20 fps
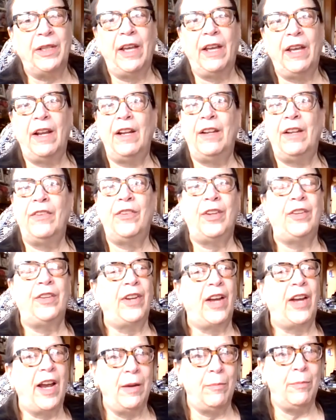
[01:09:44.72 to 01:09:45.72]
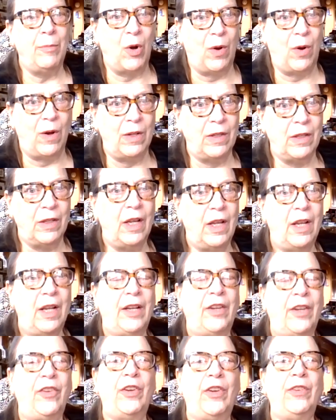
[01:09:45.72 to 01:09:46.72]
but that is a time hole.
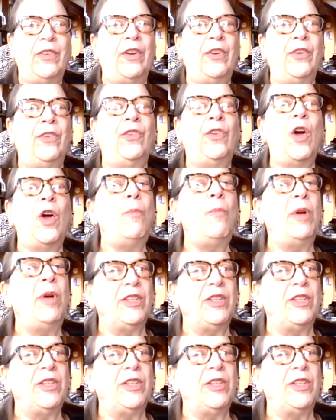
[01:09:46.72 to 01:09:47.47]
There, there's so